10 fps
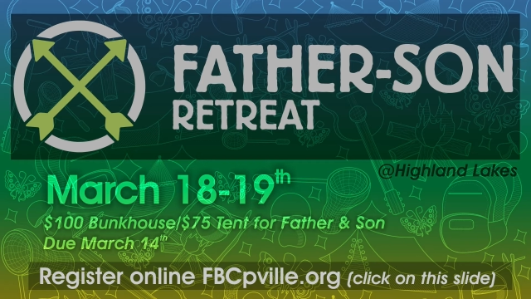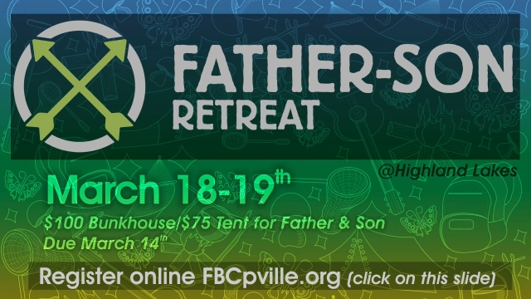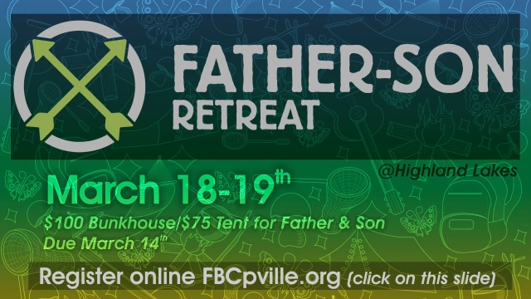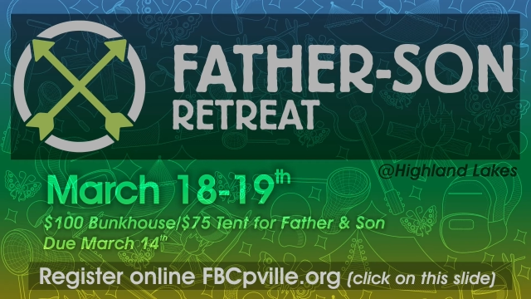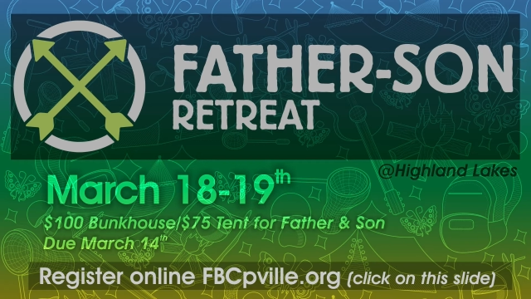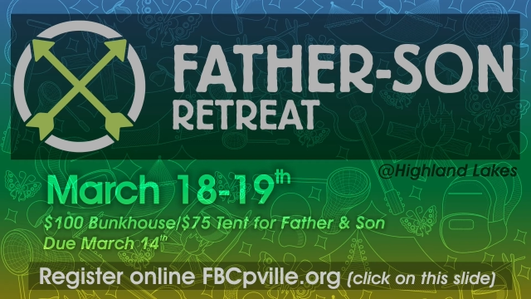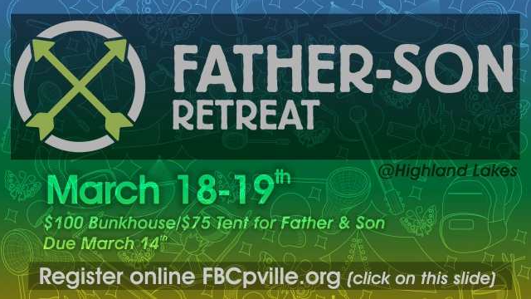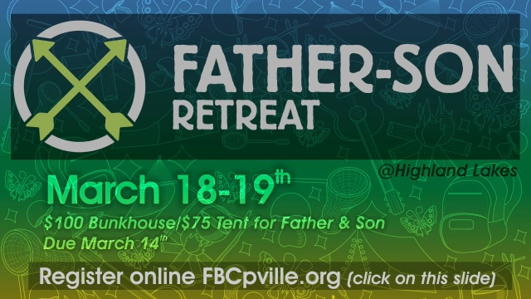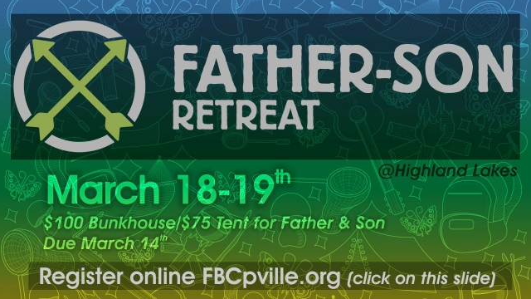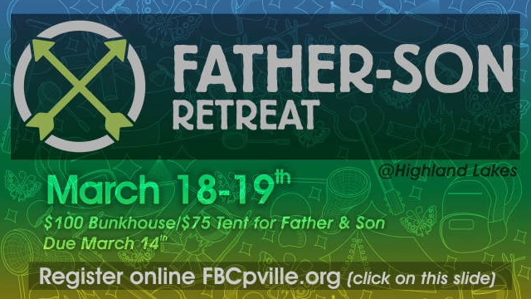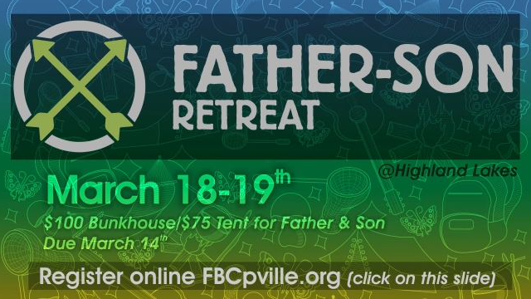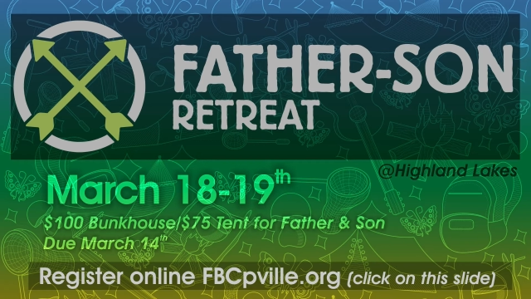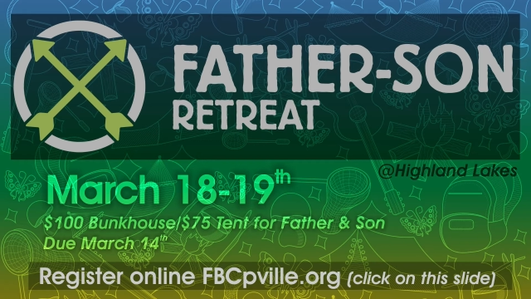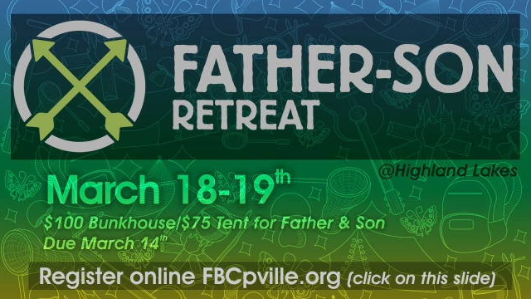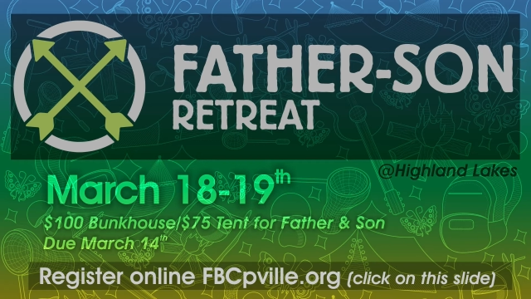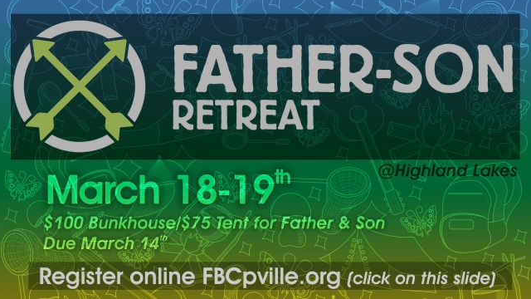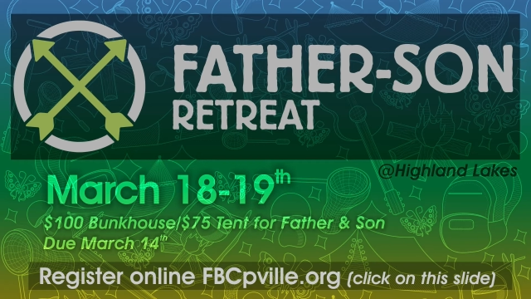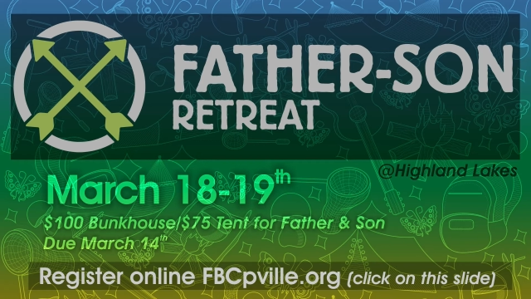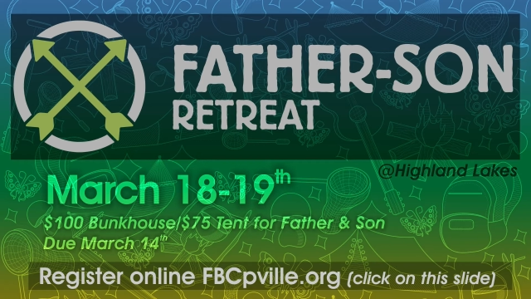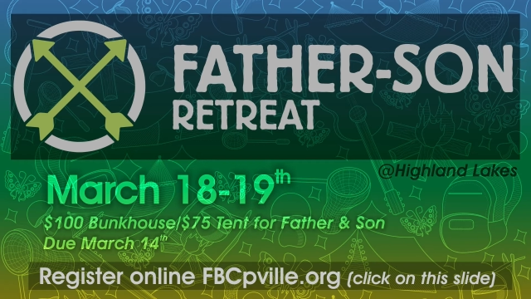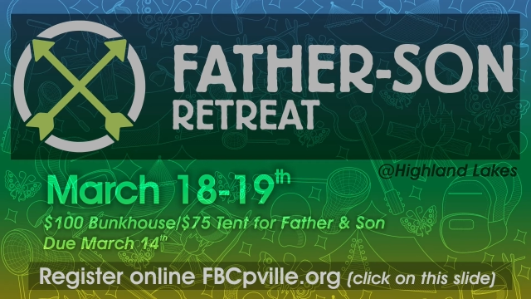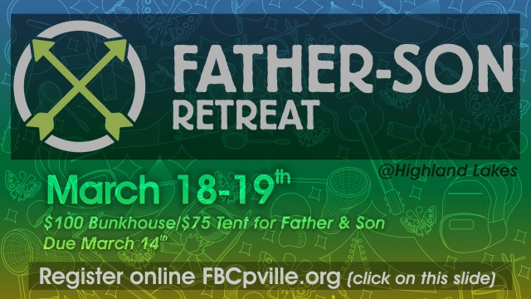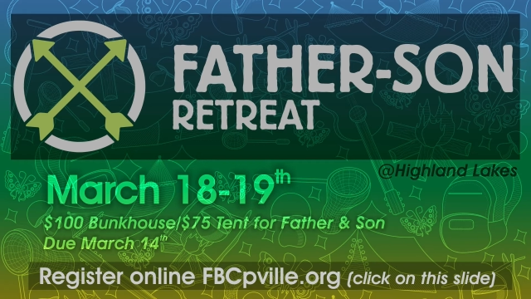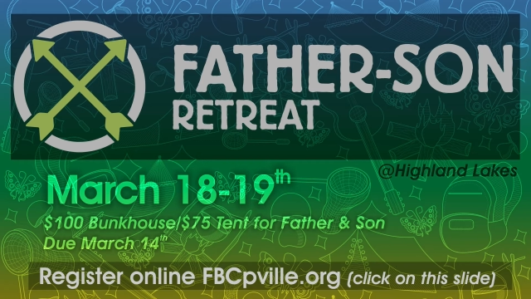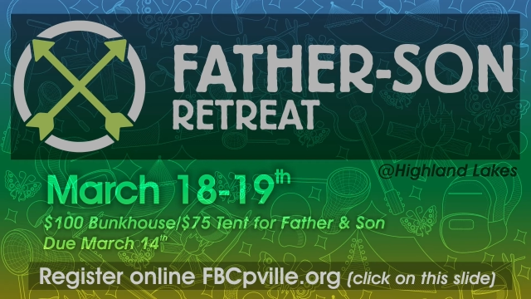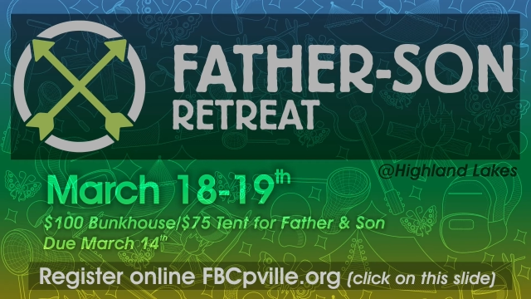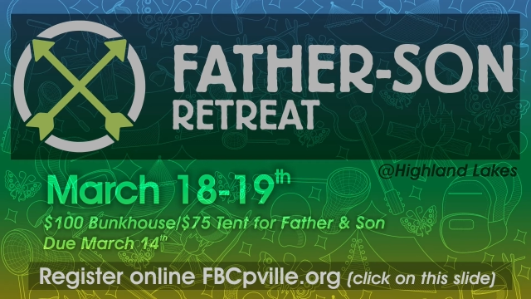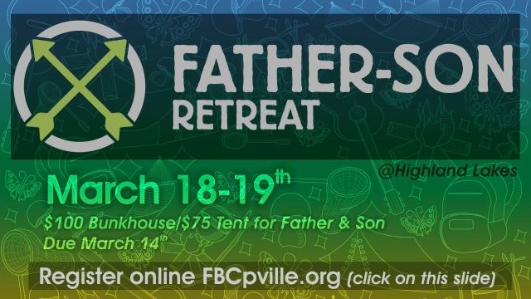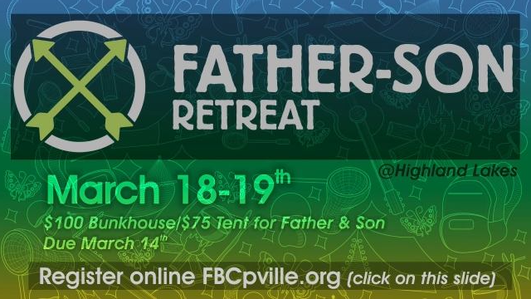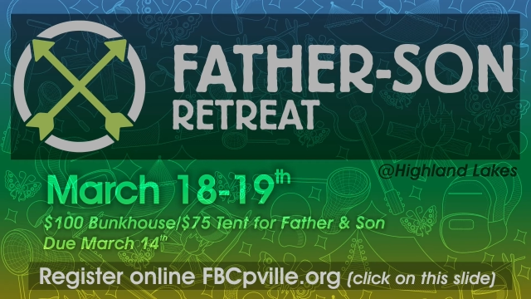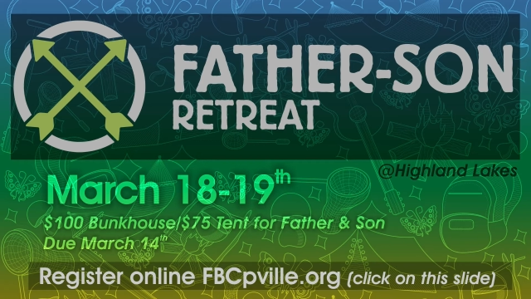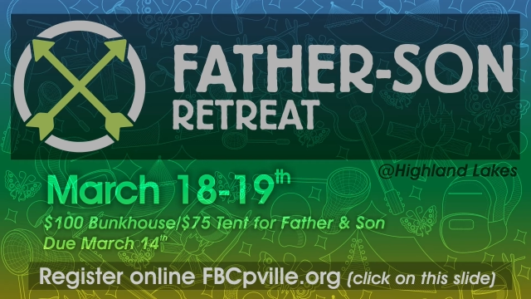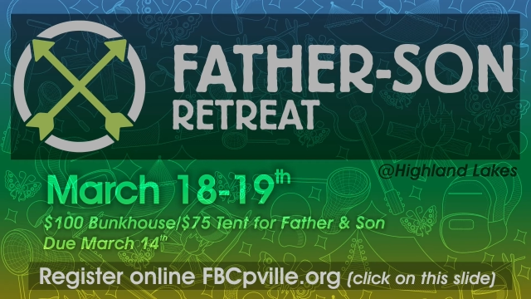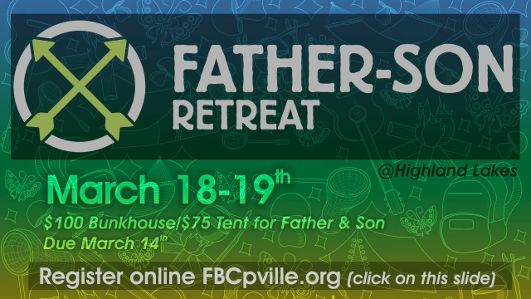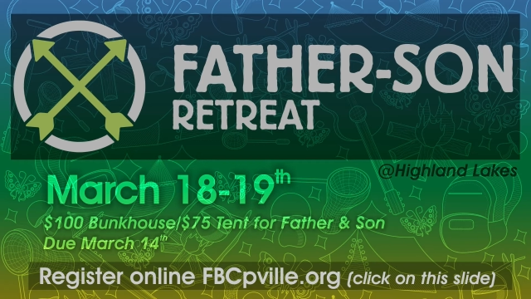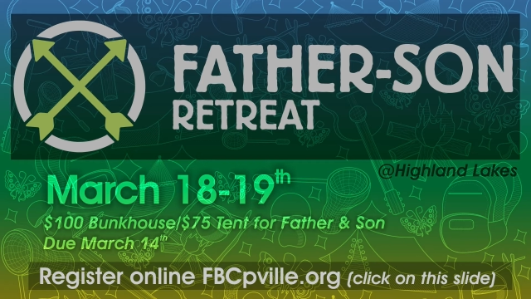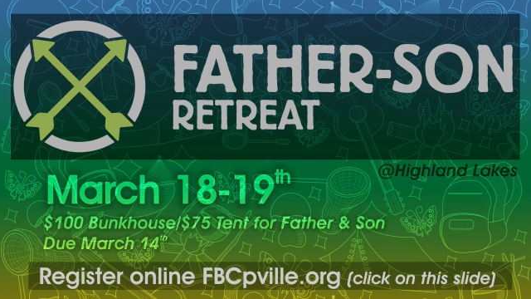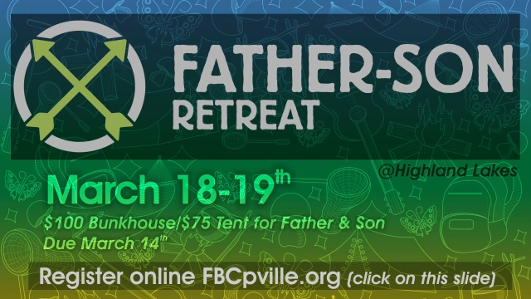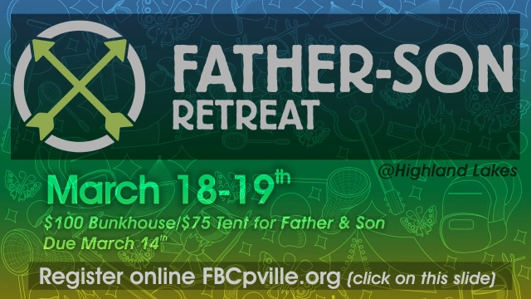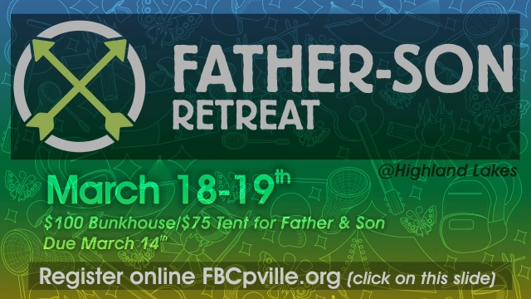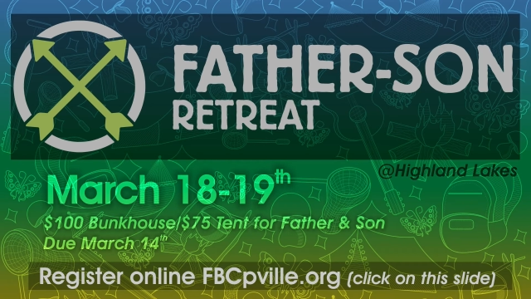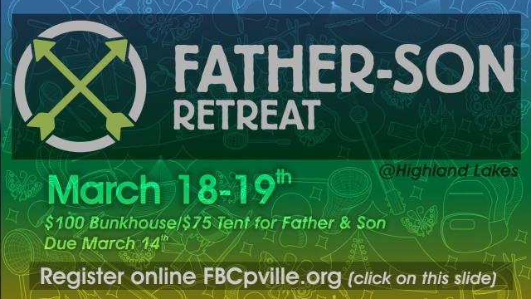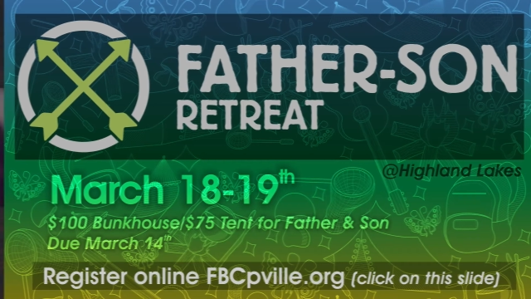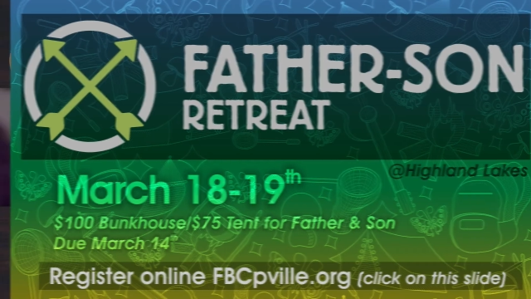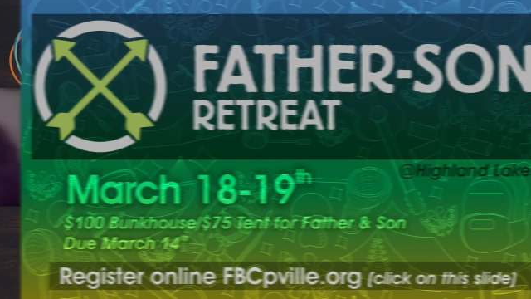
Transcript: [unreadable: no face in view]